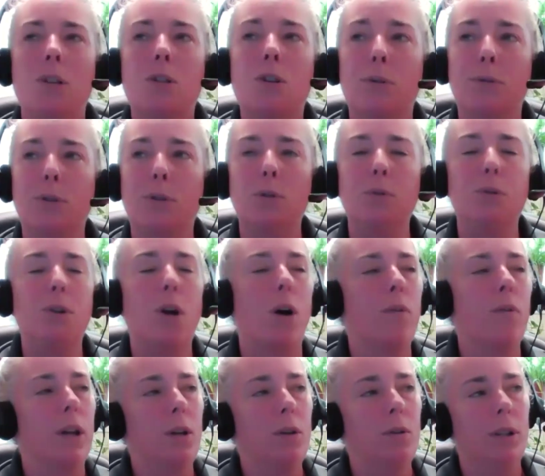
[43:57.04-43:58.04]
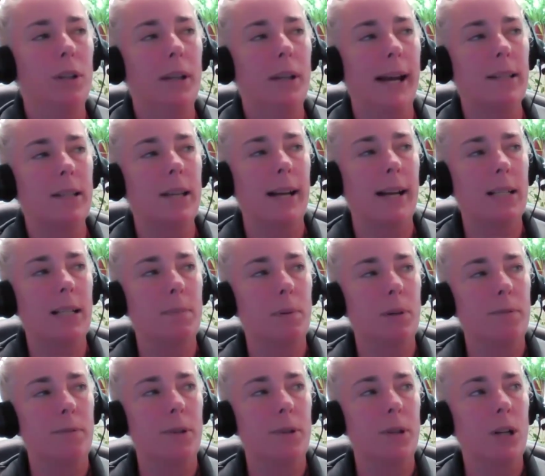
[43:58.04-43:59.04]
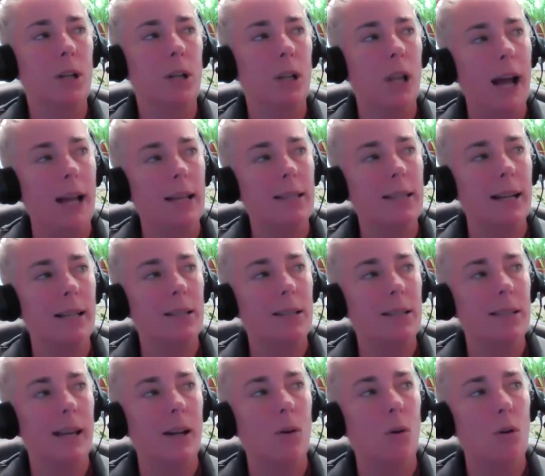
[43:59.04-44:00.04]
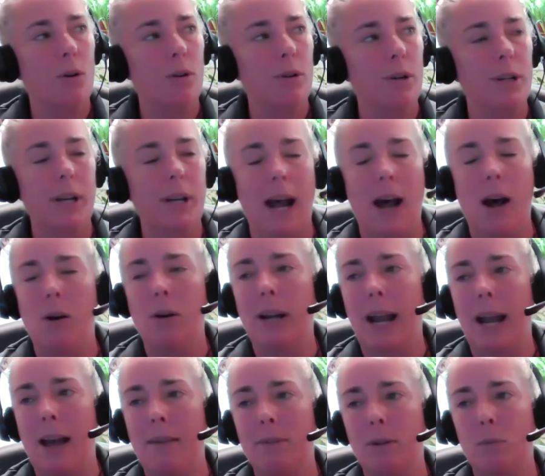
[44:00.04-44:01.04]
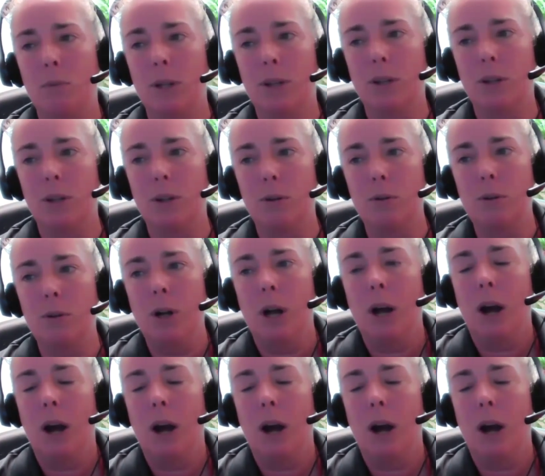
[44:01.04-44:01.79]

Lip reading: So if you know that you need that textbook for the class, I'd say order it now and have it with you.